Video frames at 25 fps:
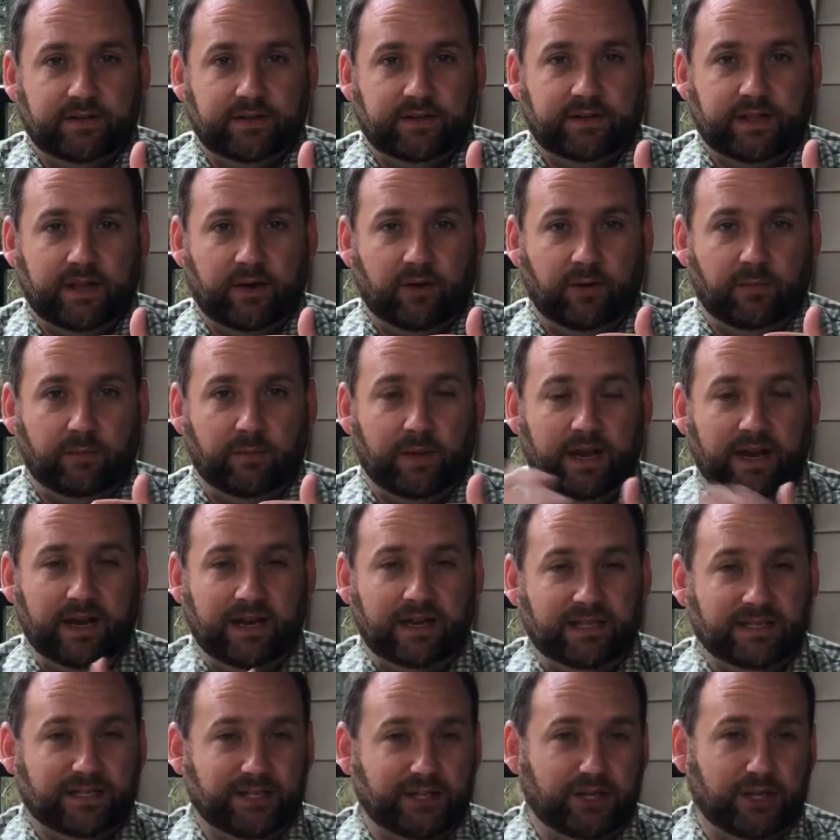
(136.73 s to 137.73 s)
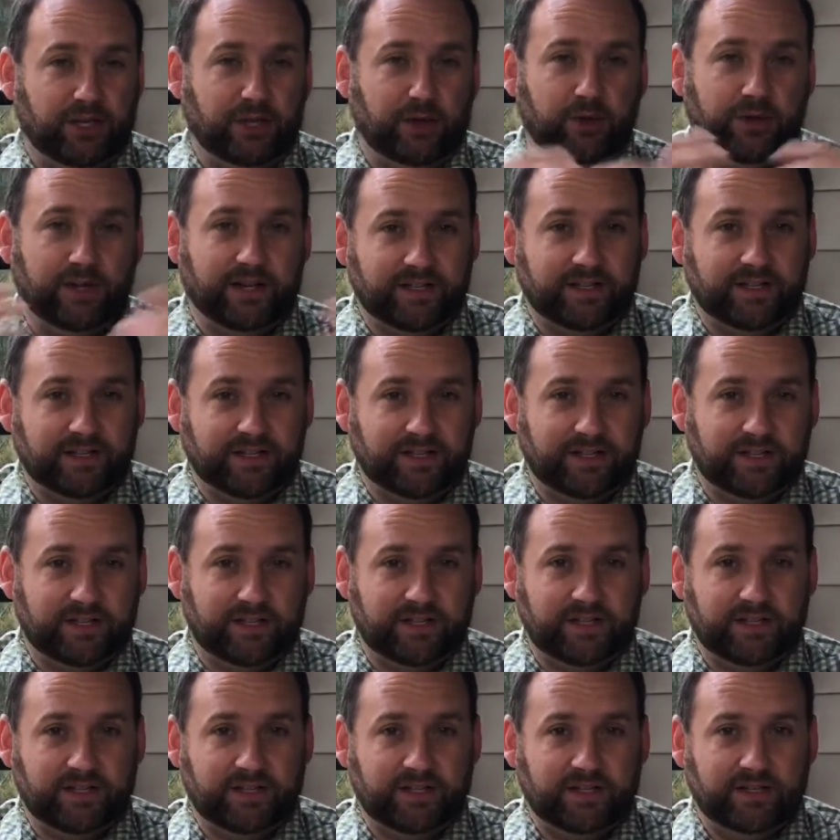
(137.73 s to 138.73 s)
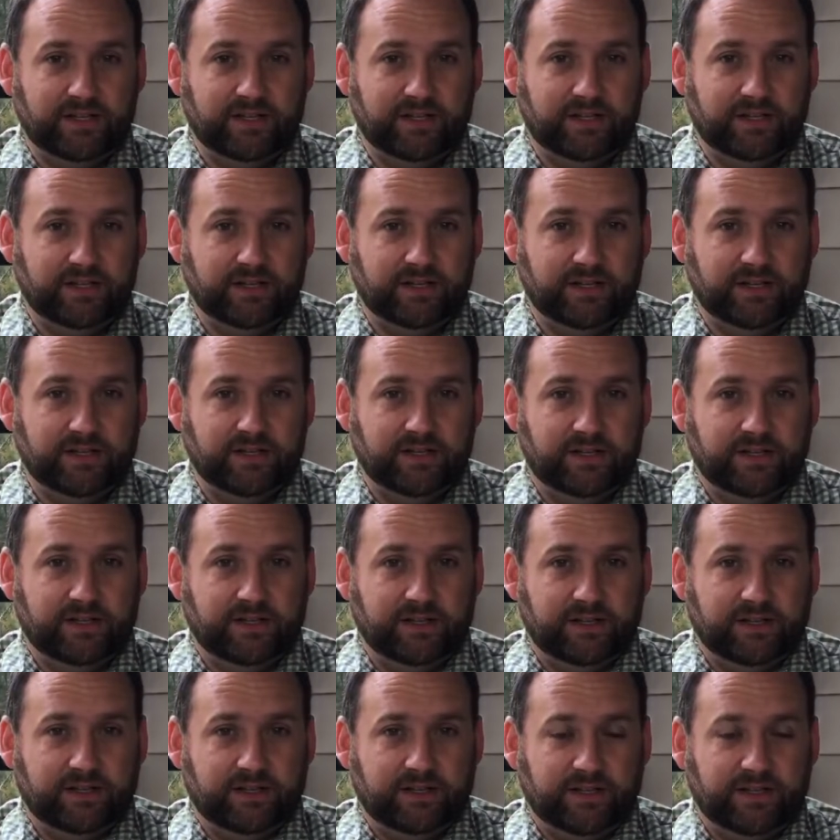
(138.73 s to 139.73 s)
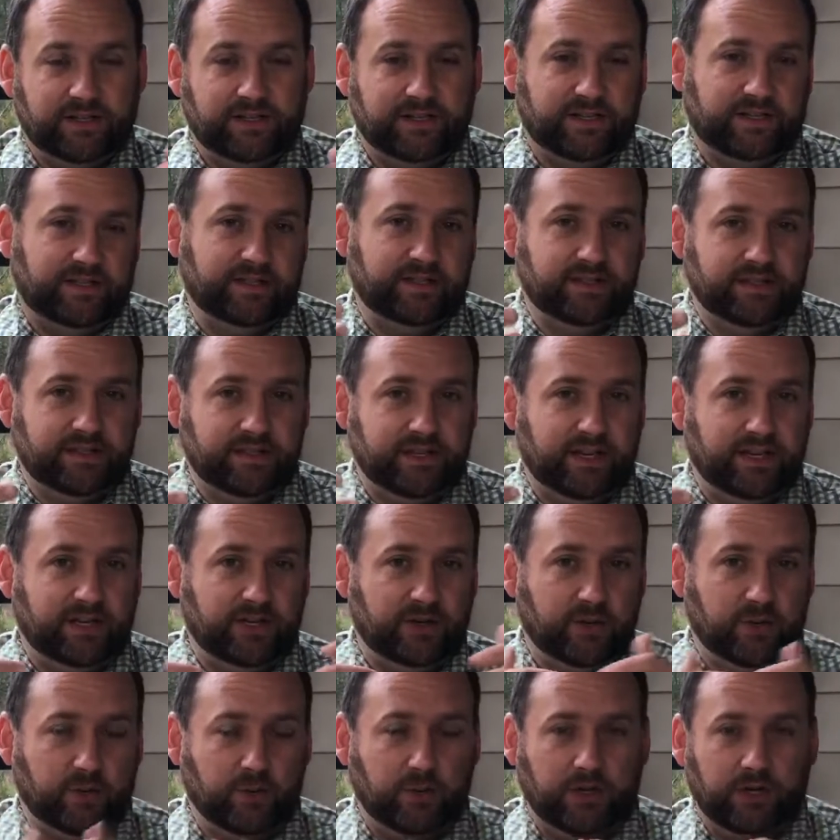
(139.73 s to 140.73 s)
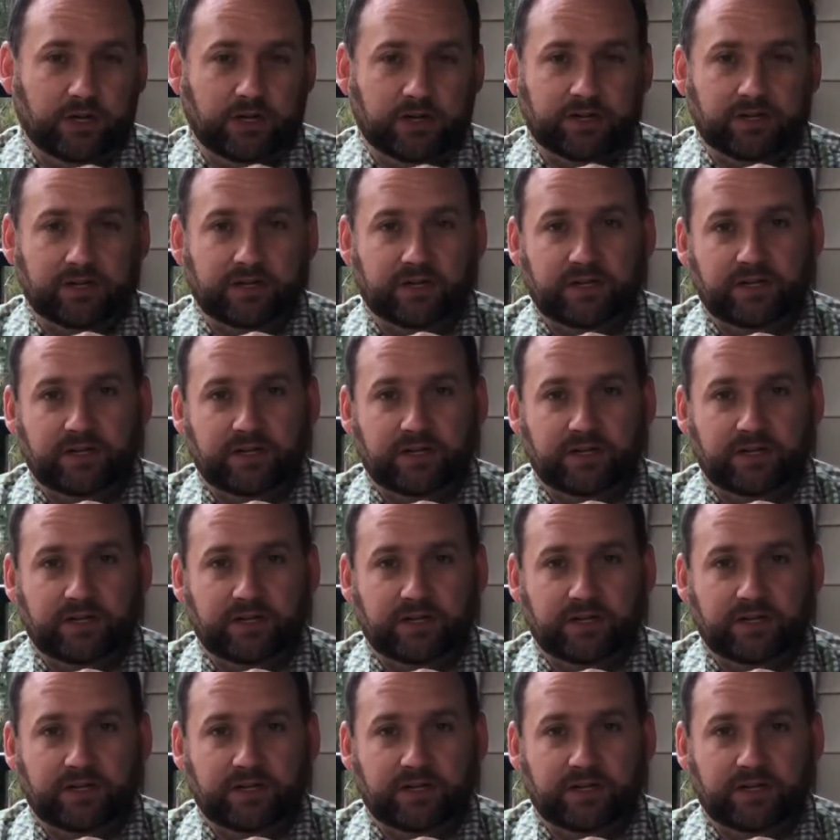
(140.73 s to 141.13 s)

They were made into eunuchs. That's Daniel 1.